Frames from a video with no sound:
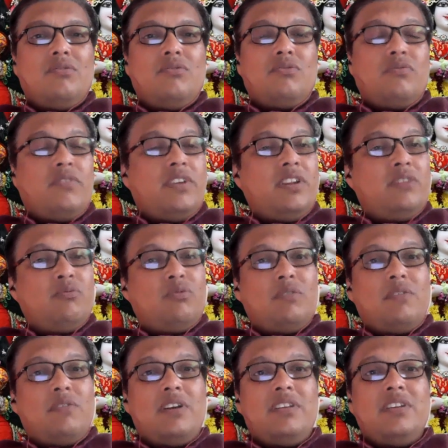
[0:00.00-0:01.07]
So when
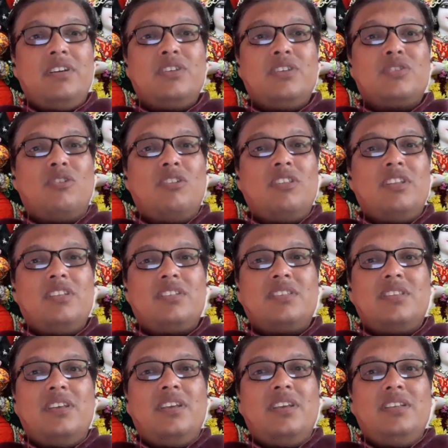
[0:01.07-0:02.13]
Uddhava hears all these
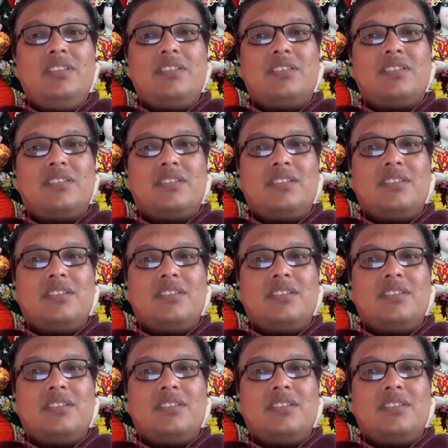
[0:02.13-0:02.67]
things,